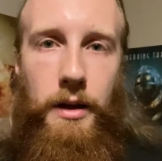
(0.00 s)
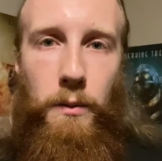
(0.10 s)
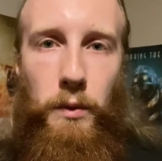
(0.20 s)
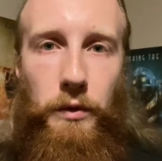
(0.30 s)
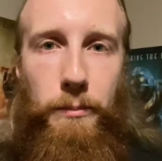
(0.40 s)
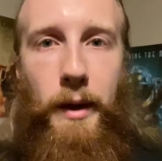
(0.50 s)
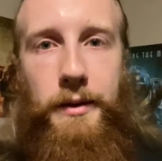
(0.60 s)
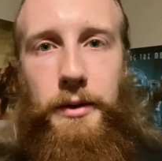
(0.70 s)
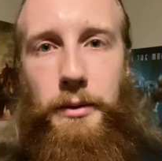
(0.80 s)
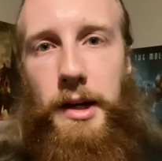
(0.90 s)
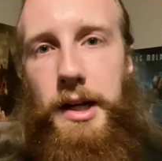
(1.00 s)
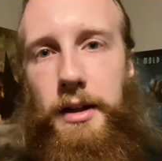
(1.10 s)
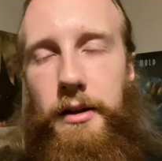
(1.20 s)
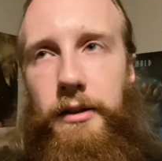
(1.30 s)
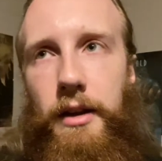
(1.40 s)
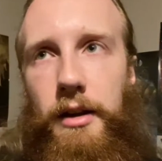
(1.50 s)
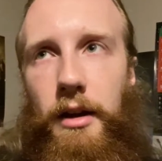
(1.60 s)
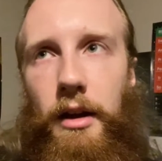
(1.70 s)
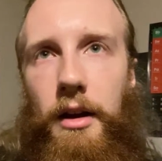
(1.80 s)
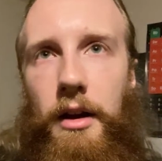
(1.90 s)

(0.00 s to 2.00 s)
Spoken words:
was masquerading as like a